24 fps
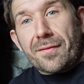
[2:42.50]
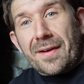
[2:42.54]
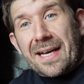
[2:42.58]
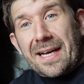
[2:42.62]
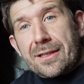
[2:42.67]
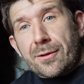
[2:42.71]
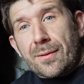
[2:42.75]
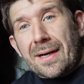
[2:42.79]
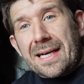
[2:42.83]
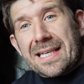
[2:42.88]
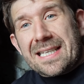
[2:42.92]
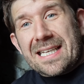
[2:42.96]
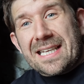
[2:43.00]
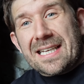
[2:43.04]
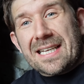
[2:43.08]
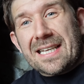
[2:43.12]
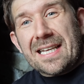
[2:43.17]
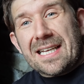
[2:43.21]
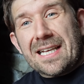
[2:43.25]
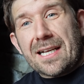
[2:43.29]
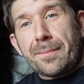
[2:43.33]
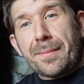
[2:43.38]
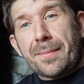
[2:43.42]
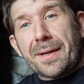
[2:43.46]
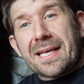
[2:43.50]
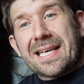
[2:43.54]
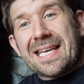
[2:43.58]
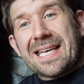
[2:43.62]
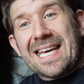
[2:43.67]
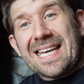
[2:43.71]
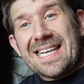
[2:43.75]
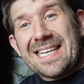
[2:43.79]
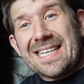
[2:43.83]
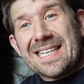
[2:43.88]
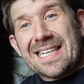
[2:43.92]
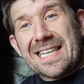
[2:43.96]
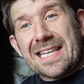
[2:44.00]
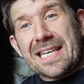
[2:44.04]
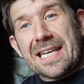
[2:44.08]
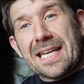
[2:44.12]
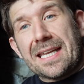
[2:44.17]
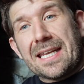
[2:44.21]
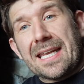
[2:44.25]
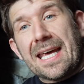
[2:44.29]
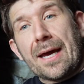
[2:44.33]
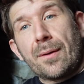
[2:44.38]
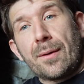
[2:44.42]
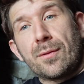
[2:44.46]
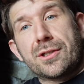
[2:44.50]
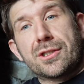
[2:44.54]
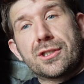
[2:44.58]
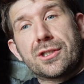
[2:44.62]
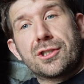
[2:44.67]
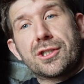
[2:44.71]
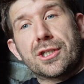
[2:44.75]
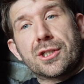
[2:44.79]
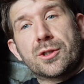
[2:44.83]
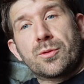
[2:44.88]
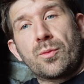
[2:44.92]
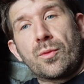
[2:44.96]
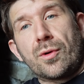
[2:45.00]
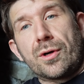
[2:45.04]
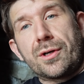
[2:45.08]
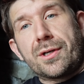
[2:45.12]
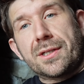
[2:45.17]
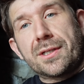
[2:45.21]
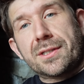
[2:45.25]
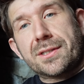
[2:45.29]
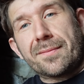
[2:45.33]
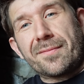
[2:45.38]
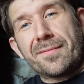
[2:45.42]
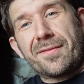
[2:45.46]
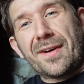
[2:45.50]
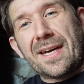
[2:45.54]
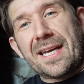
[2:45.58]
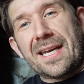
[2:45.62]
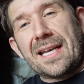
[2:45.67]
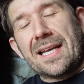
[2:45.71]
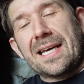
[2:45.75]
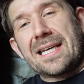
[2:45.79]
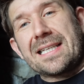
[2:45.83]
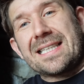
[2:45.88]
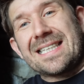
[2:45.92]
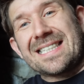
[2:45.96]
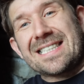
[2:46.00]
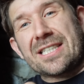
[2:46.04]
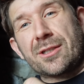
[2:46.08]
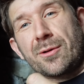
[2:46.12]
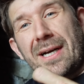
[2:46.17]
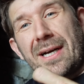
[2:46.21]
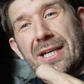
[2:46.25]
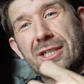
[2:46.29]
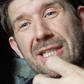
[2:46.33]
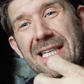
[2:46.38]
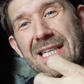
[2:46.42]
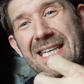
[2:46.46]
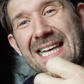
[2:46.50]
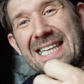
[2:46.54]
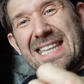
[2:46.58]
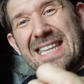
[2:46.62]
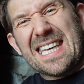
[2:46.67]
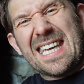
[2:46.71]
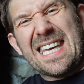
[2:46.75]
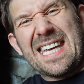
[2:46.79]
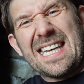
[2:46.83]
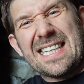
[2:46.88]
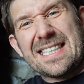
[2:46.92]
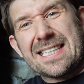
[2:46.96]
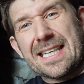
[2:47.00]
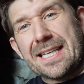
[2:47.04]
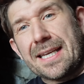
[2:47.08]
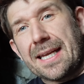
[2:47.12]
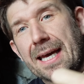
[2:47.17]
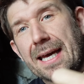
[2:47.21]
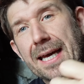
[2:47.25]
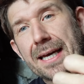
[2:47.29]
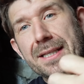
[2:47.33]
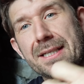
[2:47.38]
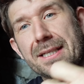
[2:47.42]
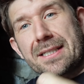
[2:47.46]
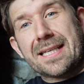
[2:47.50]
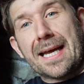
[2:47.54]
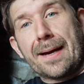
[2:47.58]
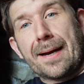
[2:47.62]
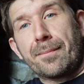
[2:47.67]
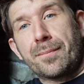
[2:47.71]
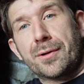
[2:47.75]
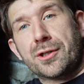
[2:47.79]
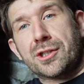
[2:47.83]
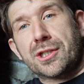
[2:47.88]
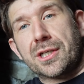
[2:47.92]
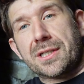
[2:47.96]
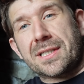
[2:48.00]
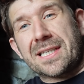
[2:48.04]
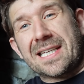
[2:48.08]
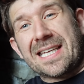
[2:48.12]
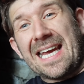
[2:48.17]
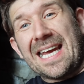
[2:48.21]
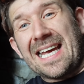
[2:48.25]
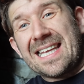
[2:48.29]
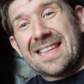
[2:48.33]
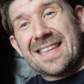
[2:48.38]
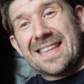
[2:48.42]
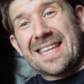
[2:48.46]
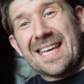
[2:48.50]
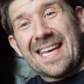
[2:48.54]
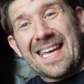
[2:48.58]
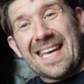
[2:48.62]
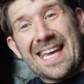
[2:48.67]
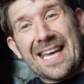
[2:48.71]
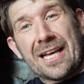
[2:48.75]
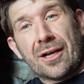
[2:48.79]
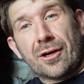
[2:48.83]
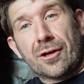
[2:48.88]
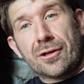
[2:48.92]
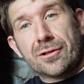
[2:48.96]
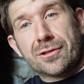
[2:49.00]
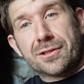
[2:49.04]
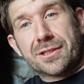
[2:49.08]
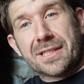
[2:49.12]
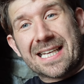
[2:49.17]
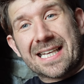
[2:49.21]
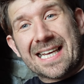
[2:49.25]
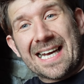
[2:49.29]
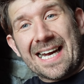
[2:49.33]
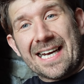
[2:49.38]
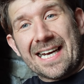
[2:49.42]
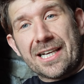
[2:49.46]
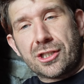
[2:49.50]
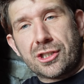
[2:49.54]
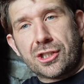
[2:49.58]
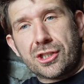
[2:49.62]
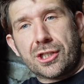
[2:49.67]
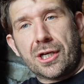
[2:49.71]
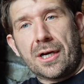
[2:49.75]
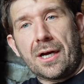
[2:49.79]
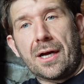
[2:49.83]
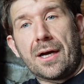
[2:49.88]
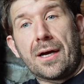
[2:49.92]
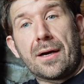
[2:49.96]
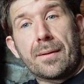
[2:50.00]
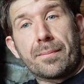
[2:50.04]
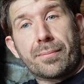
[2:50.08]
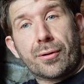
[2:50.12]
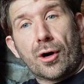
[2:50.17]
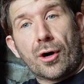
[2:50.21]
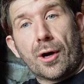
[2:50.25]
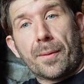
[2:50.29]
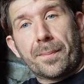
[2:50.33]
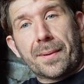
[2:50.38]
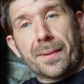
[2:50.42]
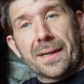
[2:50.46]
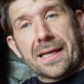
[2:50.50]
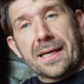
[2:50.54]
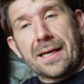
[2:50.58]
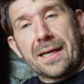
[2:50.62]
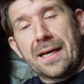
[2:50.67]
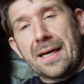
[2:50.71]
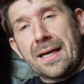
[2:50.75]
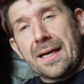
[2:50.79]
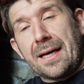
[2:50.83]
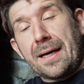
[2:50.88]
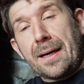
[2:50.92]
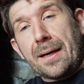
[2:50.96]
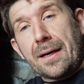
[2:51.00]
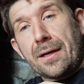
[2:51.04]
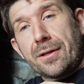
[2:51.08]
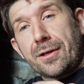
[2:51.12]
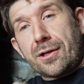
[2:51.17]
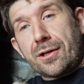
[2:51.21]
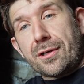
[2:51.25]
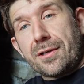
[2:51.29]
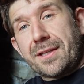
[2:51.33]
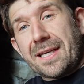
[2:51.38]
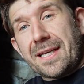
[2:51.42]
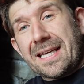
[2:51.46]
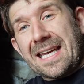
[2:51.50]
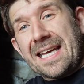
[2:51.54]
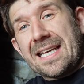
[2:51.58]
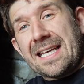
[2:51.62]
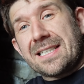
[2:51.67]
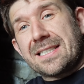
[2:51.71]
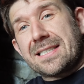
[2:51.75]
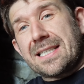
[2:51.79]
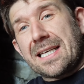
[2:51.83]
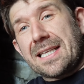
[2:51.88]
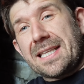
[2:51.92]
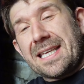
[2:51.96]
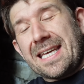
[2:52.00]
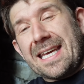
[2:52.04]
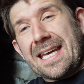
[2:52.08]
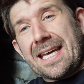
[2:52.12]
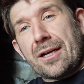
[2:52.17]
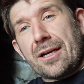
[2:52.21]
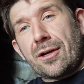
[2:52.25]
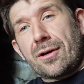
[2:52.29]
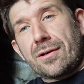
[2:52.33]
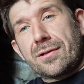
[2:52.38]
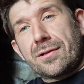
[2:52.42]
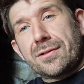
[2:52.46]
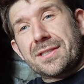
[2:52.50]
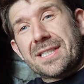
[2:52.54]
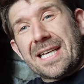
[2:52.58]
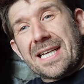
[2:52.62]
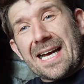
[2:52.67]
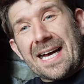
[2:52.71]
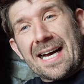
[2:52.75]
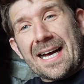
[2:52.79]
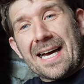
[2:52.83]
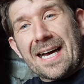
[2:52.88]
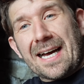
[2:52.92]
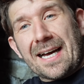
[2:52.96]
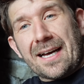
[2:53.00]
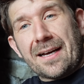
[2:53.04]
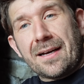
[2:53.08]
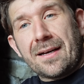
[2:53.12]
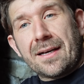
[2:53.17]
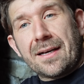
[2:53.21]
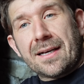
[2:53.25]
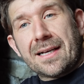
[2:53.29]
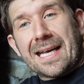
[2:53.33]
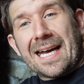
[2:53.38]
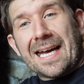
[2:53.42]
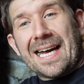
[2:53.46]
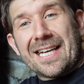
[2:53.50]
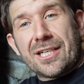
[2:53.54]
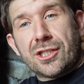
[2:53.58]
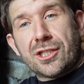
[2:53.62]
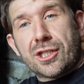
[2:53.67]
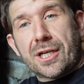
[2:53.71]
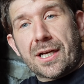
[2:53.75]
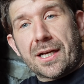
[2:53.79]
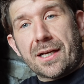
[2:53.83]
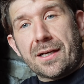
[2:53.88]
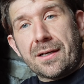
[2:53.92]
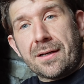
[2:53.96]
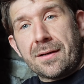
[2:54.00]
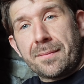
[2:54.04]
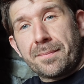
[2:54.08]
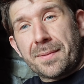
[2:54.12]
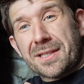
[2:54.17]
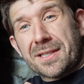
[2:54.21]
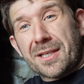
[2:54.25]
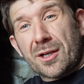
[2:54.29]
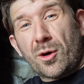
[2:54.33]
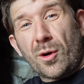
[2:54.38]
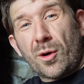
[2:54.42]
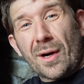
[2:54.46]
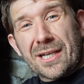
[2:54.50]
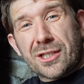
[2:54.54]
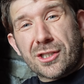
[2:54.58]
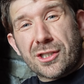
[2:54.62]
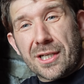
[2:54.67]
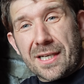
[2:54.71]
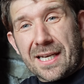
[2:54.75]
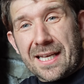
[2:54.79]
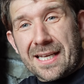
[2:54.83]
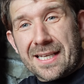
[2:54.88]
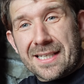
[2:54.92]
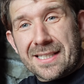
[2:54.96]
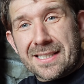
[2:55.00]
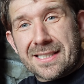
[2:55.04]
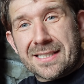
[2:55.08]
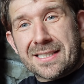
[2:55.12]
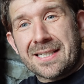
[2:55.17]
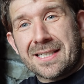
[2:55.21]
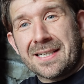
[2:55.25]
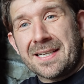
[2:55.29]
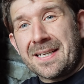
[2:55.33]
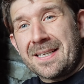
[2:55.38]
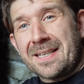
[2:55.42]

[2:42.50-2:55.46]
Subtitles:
had to add in a little bit of kindling in there, which is just wood and some firelighters to actually get the heat in there and the temperature to get the acorns to catch properly. The good thing is that the acorns are catching, but the question is